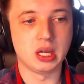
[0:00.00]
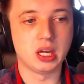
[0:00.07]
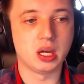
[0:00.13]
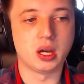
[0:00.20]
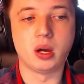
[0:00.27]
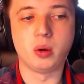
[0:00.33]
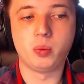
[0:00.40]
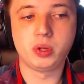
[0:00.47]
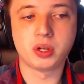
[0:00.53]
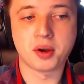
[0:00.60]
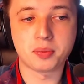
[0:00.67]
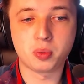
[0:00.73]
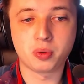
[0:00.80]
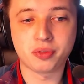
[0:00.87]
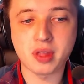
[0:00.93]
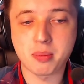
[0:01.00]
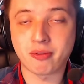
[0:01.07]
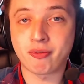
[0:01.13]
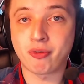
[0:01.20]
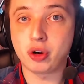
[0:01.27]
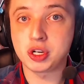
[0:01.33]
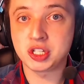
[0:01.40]
Uh, we got with number
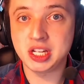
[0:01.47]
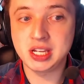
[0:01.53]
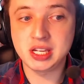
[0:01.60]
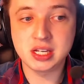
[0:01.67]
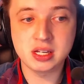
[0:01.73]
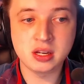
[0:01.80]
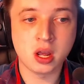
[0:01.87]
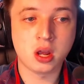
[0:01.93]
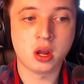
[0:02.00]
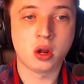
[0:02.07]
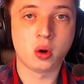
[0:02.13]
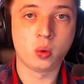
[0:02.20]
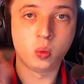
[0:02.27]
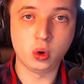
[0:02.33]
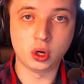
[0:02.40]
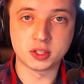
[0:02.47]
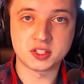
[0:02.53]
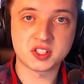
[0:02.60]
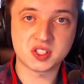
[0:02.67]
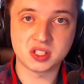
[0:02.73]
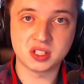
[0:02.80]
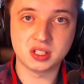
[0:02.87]
13
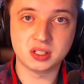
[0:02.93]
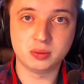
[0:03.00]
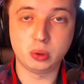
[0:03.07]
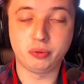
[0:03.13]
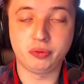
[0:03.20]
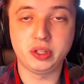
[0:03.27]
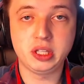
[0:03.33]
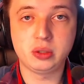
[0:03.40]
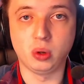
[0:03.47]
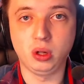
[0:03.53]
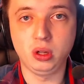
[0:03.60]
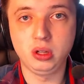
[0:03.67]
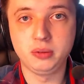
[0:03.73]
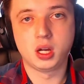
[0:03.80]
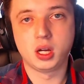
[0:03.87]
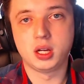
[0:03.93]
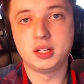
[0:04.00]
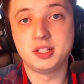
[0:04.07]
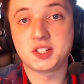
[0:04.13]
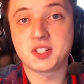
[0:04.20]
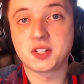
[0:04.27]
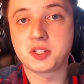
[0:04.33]
WOODZ with Equal,
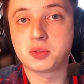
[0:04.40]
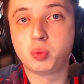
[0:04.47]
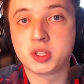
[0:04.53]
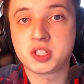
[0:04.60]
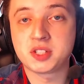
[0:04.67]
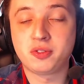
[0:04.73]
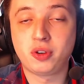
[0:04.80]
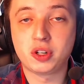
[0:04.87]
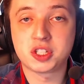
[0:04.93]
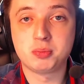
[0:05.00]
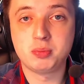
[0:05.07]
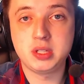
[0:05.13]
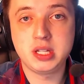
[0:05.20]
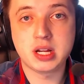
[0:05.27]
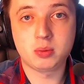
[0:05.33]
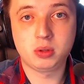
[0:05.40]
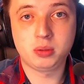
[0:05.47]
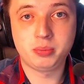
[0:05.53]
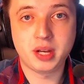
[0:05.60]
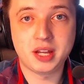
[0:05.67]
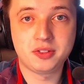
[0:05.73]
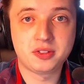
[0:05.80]
this is WOODZ's first mini
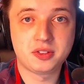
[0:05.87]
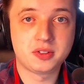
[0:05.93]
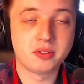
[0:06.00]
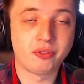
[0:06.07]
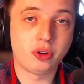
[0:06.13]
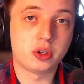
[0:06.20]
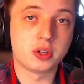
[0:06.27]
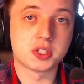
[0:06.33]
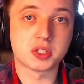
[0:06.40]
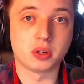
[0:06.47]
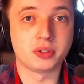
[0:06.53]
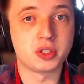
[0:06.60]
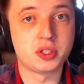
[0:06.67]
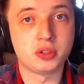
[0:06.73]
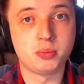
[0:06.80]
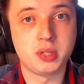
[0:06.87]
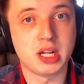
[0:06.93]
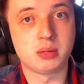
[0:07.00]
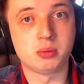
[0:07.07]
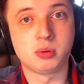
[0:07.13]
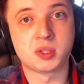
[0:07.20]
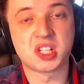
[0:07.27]
album and the first of the two mini
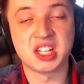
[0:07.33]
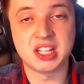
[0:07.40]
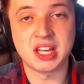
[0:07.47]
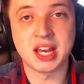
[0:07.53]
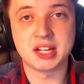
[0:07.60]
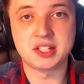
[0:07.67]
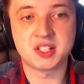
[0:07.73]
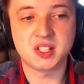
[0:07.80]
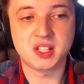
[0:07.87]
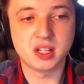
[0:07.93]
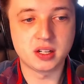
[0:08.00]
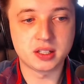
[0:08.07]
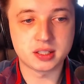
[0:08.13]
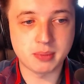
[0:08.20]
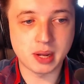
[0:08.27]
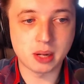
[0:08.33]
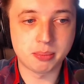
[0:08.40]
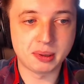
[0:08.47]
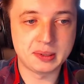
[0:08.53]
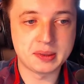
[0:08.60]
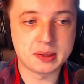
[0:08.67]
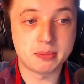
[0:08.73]
albums that he had this year, and in my
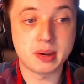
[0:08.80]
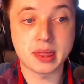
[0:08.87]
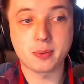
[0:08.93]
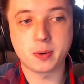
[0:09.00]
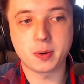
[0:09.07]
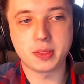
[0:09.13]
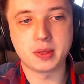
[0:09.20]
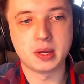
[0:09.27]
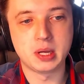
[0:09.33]
opinion, the better one.